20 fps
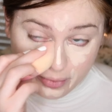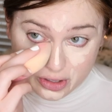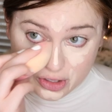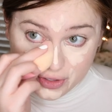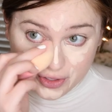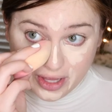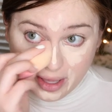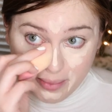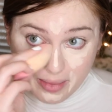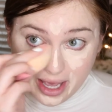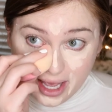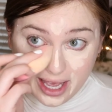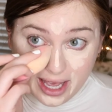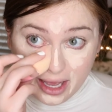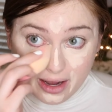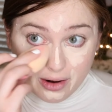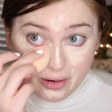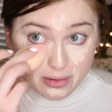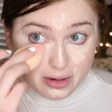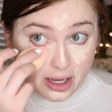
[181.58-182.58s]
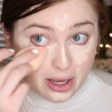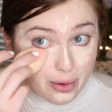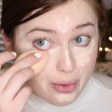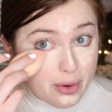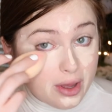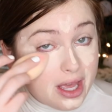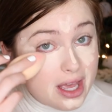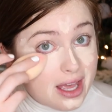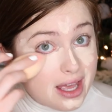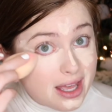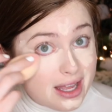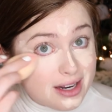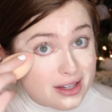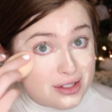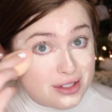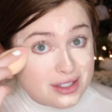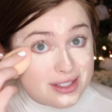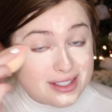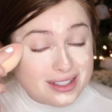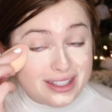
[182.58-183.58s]
which they may, I don't know. It
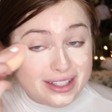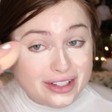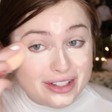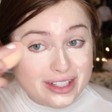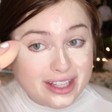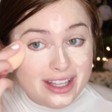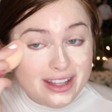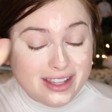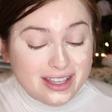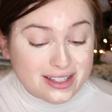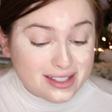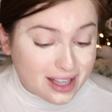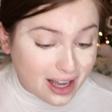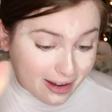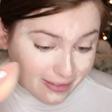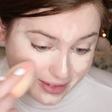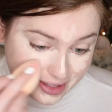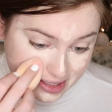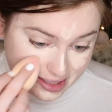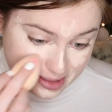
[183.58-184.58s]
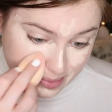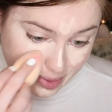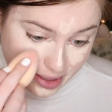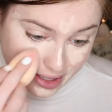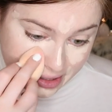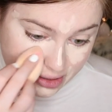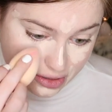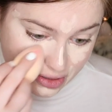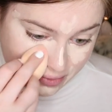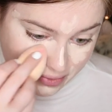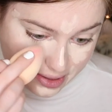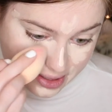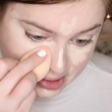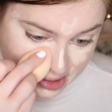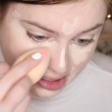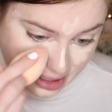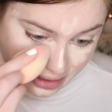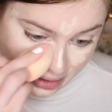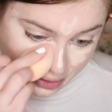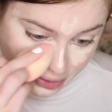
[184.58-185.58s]
is just literally the softest sponge. It feels
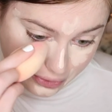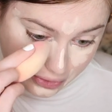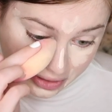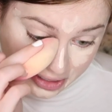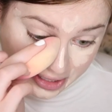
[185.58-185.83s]
like a little